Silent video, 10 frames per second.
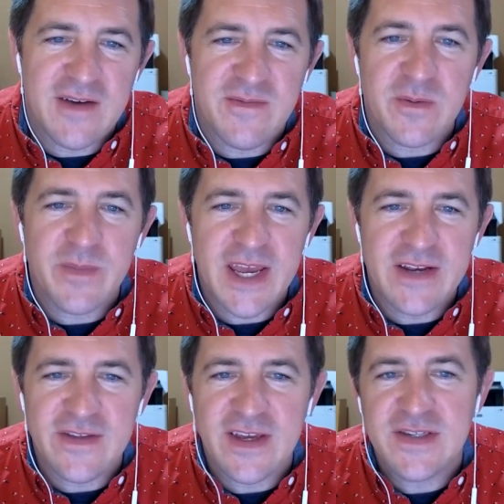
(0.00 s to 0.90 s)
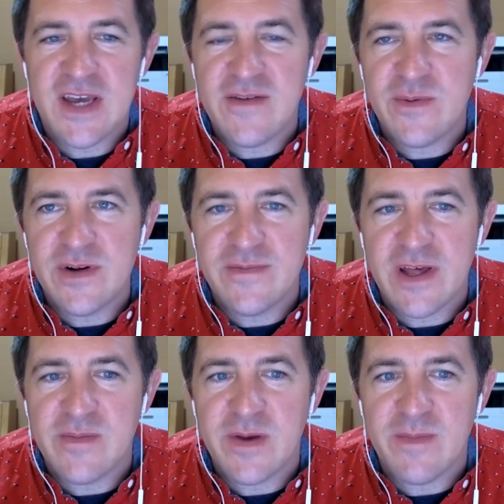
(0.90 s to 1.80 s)
From handling software
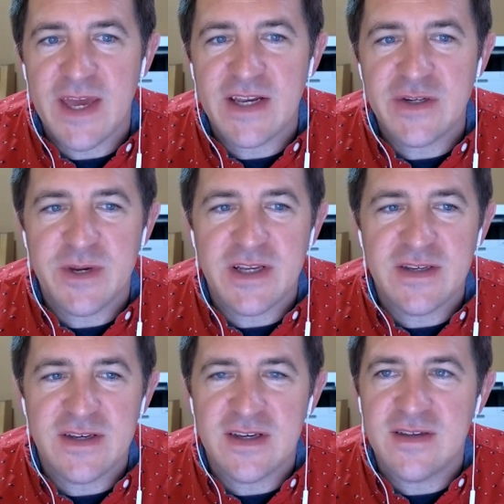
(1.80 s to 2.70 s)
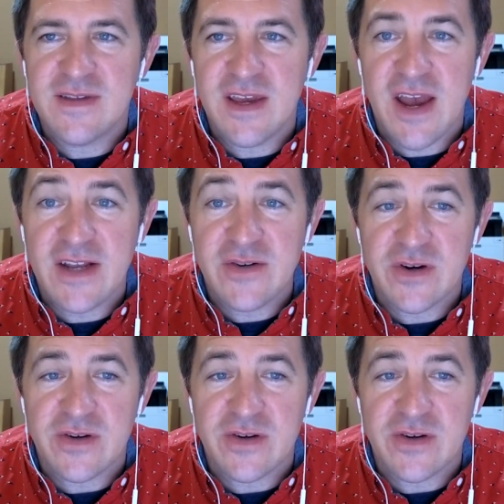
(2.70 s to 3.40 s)
development management to theatrical